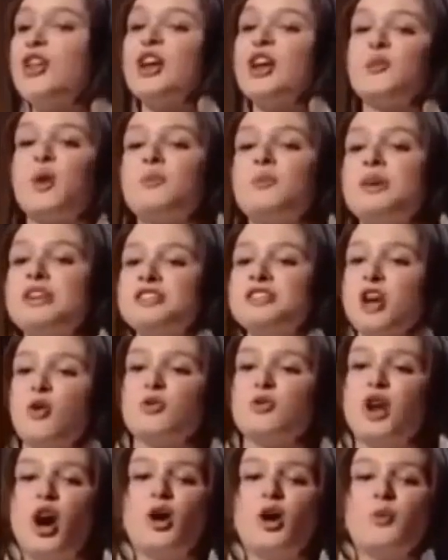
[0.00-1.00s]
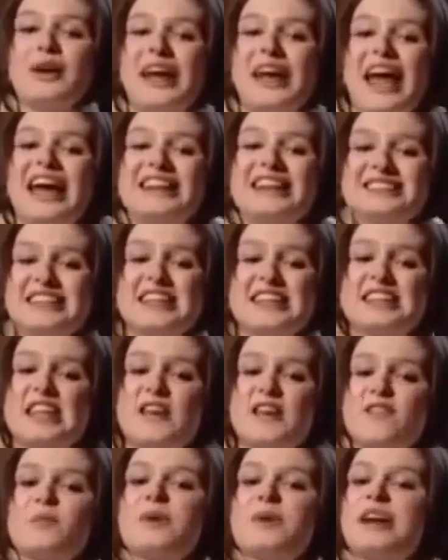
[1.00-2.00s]
think women don't know what hate is
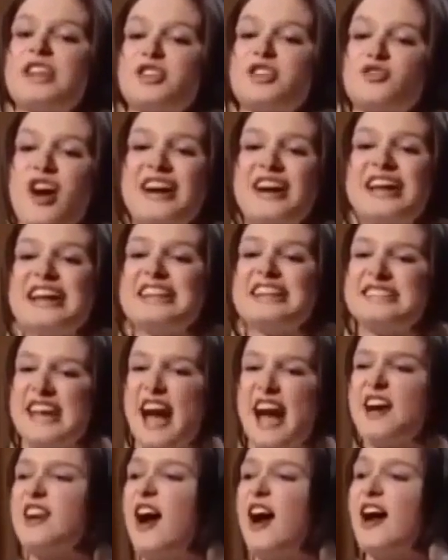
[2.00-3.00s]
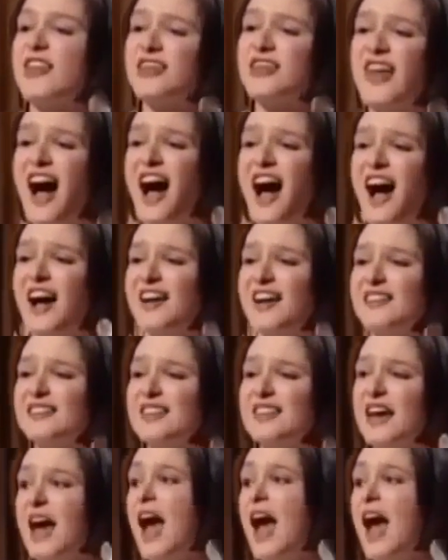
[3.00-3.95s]
even when it's running down our thighs.